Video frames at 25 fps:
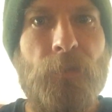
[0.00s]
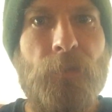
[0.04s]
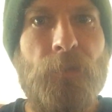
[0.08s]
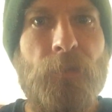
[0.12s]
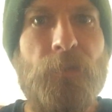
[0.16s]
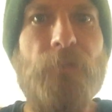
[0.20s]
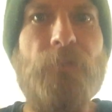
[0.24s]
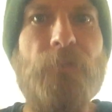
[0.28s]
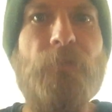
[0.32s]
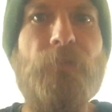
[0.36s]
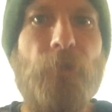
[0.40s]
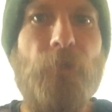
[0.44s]

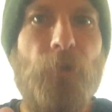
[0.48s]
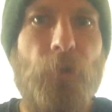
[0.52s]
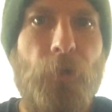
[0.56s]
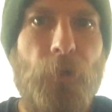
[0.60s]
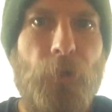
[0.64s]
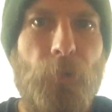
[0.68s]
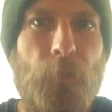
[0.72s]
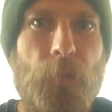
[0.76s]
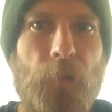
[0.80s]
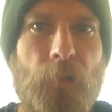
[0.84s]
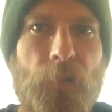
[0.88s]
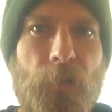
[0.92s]
It's a
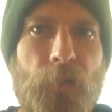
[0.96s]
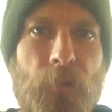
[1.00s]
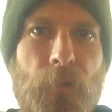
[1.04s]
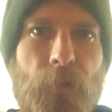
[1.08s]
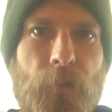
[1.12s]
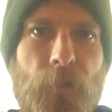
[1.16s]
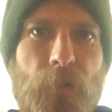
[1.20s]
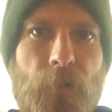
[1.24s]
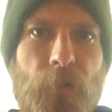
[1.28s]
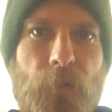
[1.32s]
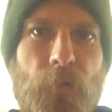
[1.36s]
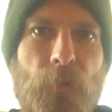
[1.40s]
verb.
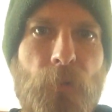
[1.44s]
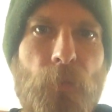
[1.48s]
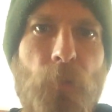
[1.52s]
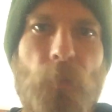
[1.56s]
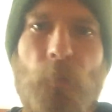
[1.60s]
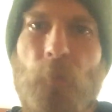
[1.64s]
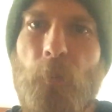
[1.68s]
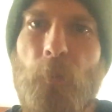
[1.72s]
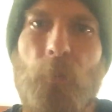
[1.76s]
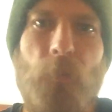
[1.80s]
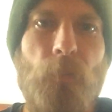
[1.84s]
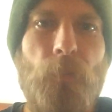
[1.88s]

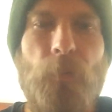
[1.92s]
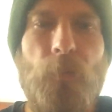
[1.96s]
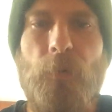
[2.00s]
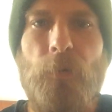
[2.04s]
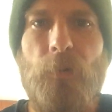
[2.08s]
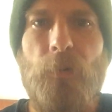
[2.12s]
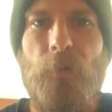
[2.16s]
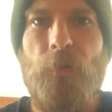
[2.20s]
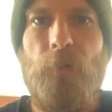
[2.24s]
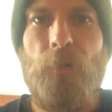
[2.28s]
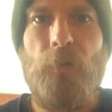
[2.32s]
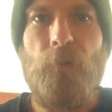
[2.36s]

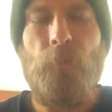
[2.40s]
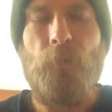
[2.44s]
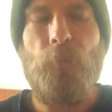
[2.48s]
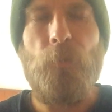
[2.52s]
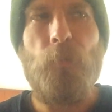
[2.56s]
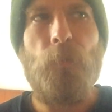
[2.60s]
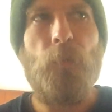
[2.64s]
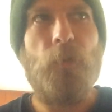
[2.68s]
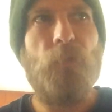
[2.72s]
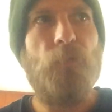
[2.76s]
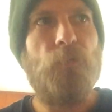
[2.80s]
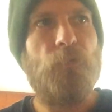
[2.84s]

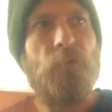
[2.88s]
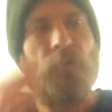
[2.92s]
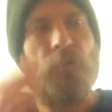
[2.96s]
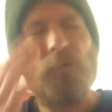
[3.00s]
We've